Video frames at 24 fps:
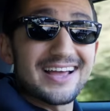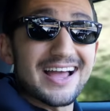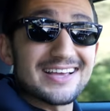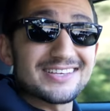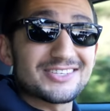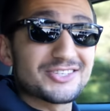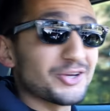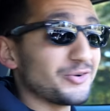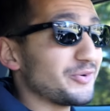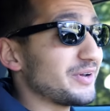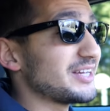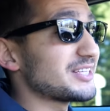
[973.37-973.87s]

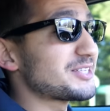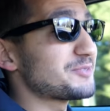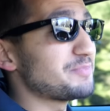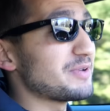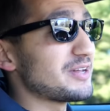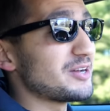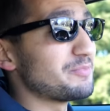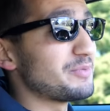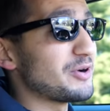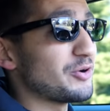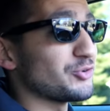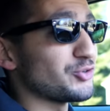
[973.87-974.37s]
guys, so it's
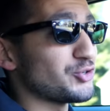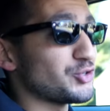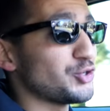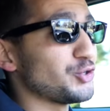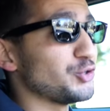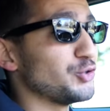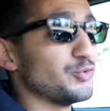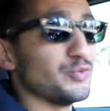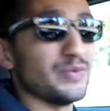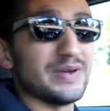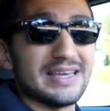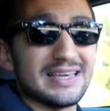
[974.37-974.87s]
been about
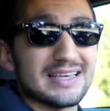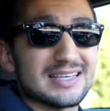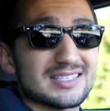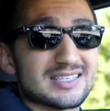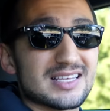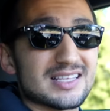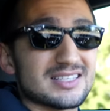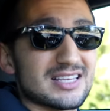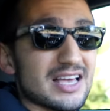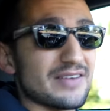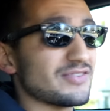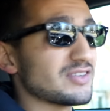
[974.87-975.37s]
two weeks
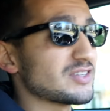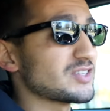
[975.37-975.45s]
since I've